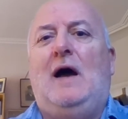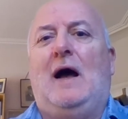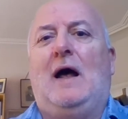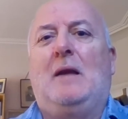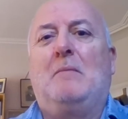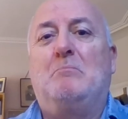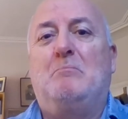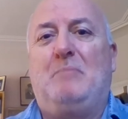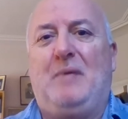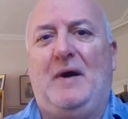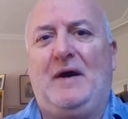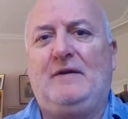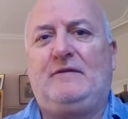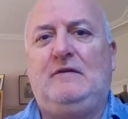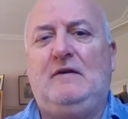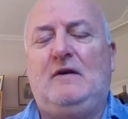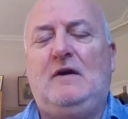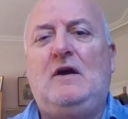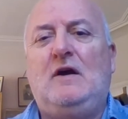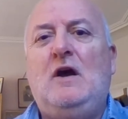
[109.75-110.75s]
and
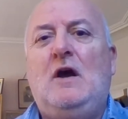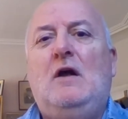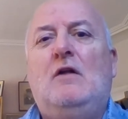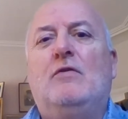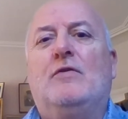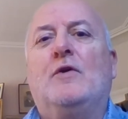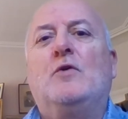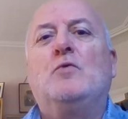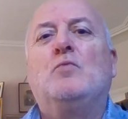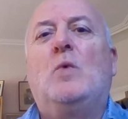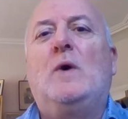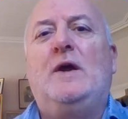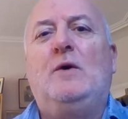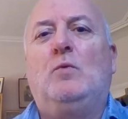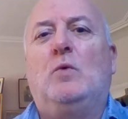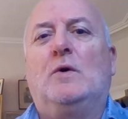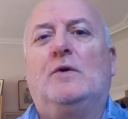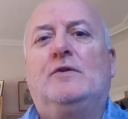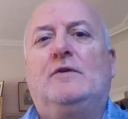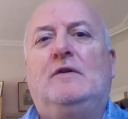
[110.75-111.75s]
better than
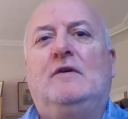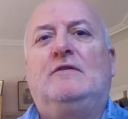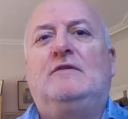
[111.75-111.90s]
we would.